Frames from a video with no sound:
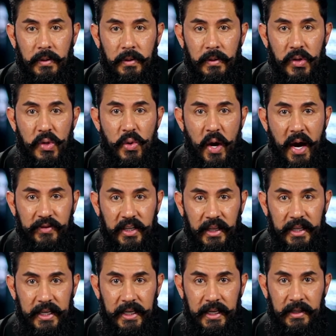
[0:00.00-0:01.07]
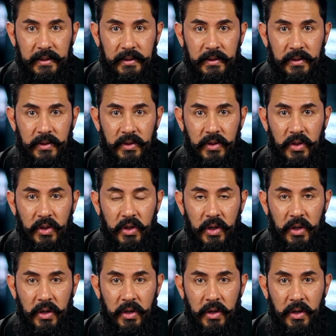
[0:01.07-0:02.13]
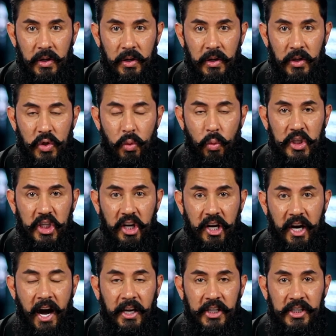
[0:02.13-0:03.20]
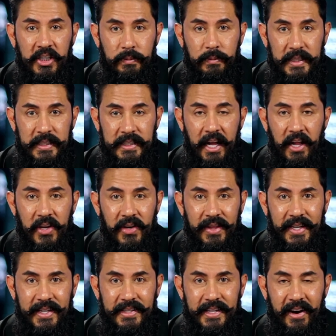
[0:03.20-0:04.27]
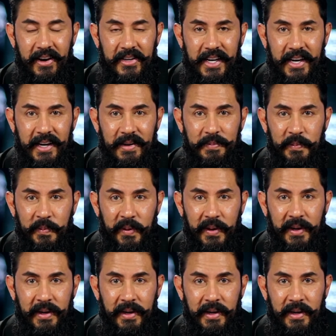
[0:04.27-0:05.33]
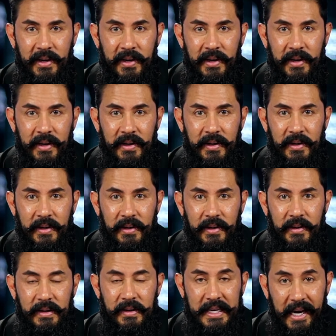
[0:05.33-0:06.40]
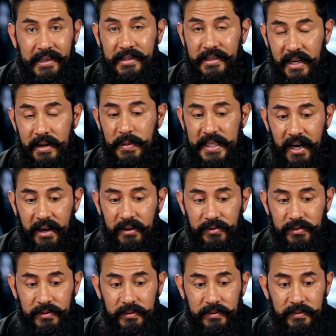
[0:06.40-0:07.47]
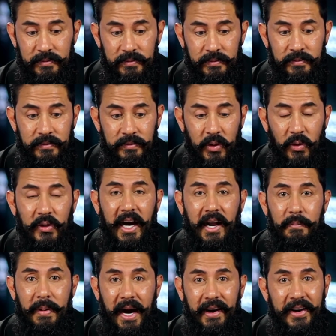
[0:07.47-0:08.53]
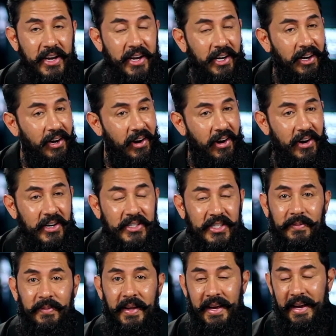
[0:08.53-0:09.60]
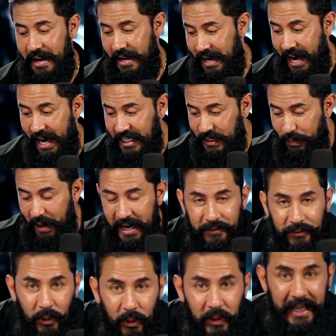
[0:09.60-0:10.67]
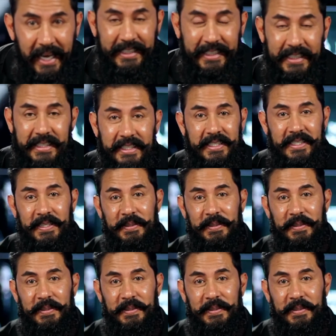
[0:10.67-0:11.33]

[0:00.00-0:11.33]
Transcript: You have to lean in to what your conscience has been telling you the entire time. And yes, it's going to be tough. No doubt about it. You're going to learn some nice, painful lessons.